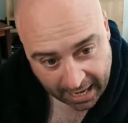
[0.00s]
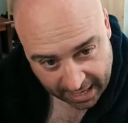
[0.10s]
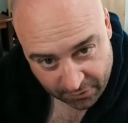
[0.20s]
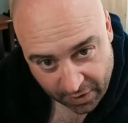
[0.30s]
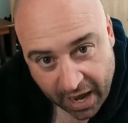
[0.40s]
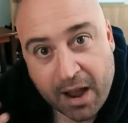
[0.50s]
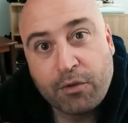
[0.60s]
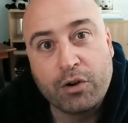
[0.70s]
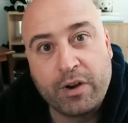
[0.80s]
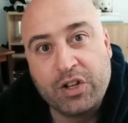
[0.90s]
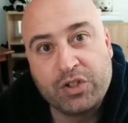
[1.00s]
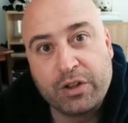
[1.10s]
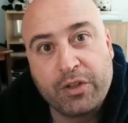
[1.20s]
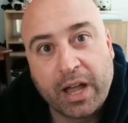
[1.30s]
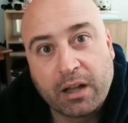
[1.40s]
I have every
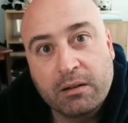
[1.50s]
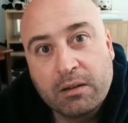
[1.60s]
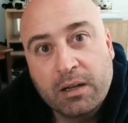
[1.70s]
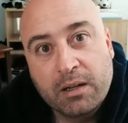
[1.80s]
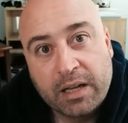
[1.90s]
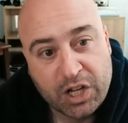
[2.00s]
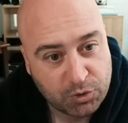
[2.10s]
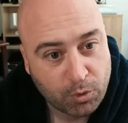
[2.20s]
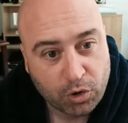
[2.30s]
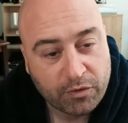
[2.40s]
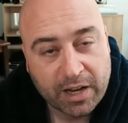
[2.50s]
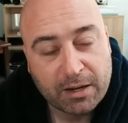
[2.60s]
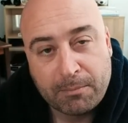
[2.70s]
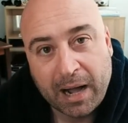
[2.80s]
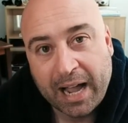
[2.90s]
reason to think he's
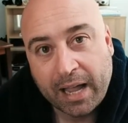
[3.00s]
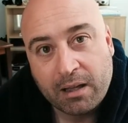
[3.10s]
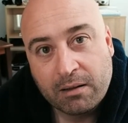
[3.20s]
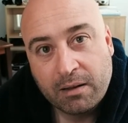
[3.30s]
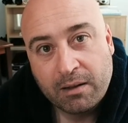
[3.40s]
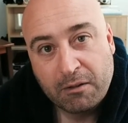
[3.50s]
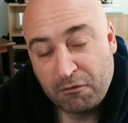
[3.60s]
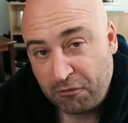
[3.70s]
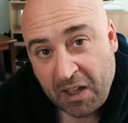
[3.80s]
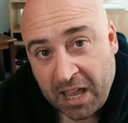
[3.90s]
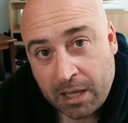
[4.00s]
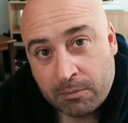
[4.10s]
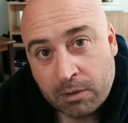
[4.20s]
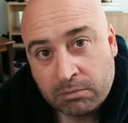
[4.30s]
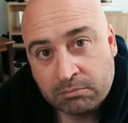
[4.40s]
motivated by fame,